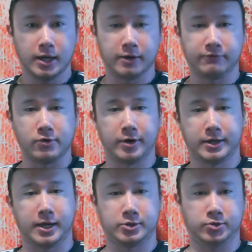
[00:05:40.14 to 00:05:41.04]
in a
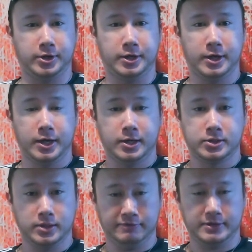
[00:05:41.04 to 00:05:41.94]
foreign country
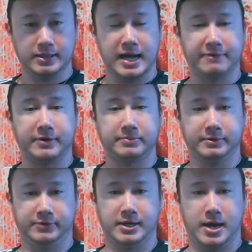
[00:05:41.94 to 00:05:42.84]
to living the life I'm
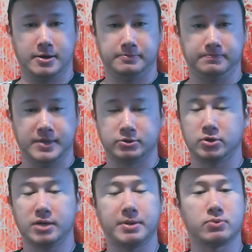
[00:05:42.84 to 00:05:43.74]
living now. Now
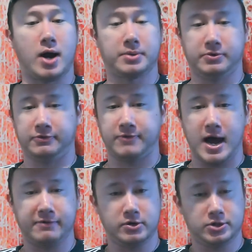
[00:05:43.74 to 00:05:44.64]
don't get me wrong, there was
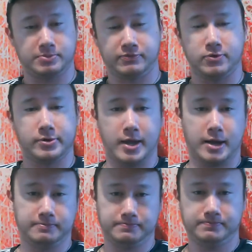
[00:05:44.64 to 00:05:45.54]
5 years before
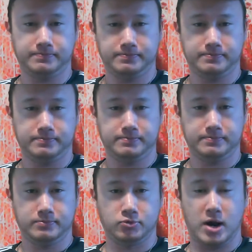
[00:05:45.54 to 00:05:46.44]
that
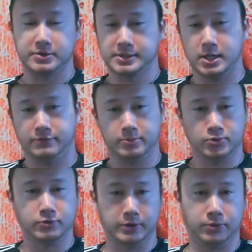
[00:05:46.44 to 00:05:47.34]
where I was
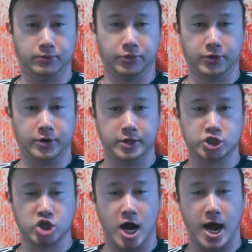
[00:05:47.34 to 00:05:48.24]
self-improving through
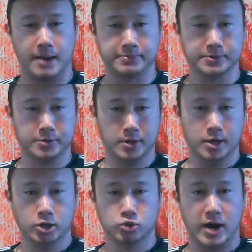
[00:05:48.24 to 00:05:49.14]
30 jobs,
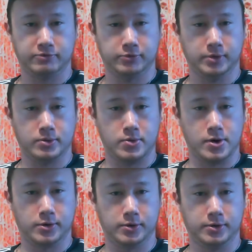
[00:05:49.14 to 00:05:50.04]
traveling the
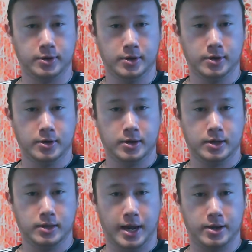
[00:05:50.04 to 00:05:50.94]
world,
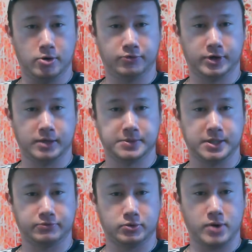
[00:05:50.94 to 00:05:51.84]
had to overcome
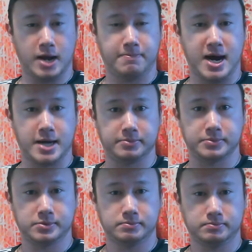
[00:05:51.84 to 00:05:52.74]
several rock
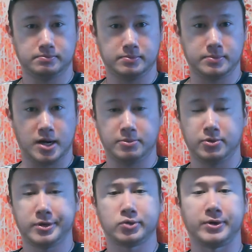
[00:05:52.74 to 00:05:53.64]
bottoms. And I'm
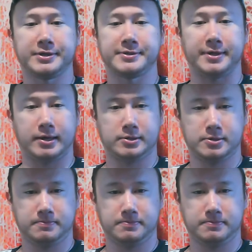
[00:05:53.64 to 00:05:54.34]
only 26.